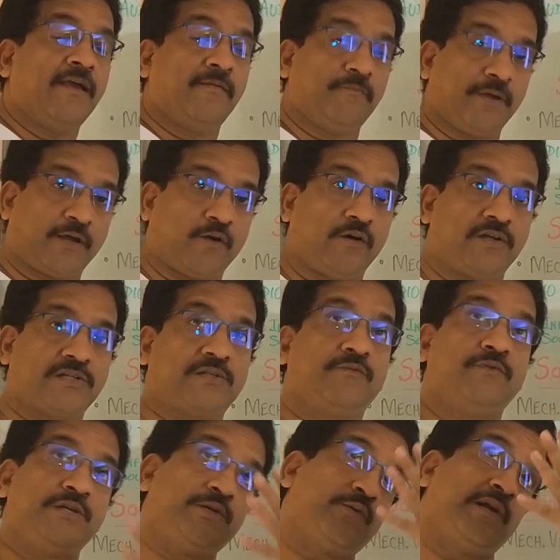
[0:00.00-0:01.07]
Because
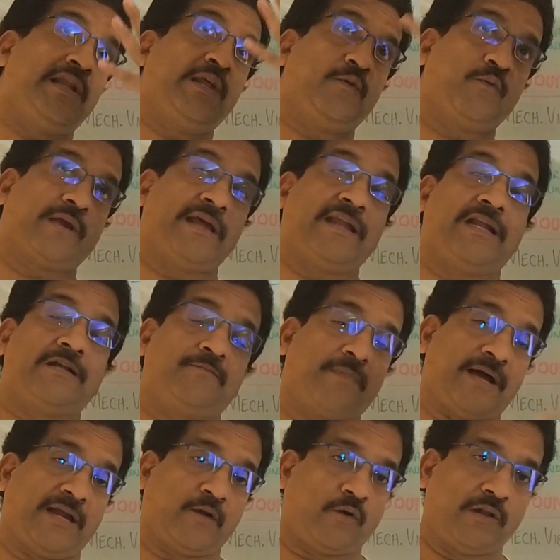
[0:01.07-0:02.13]
visually you can
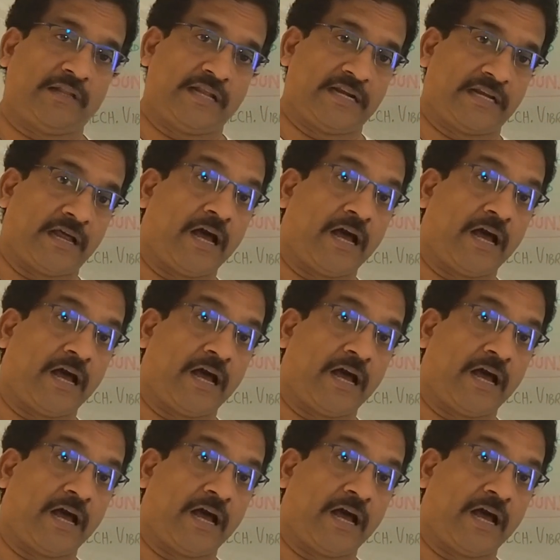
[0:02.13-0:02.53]
admire all that.